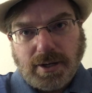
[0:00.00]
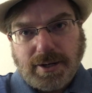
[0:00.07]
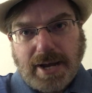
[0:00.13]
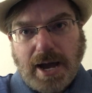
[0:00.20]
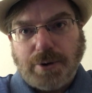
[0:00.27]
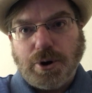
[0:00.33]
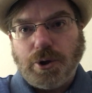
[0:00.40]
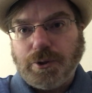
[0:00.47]

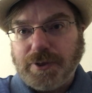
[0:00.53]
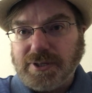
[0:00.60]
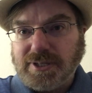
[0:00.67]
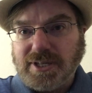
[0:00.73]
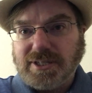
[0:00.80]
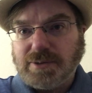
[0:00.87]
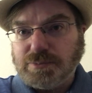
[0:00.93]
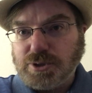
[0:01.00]
Now know that these
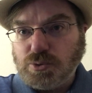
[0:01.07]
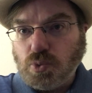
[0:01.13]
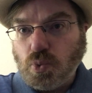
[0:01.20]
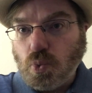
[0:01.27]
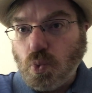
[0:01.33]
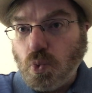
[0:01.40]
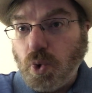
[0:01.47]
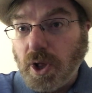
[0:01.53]
systems
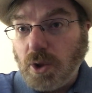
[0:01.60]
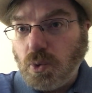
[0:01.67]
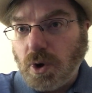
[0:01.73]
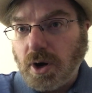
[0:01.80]
will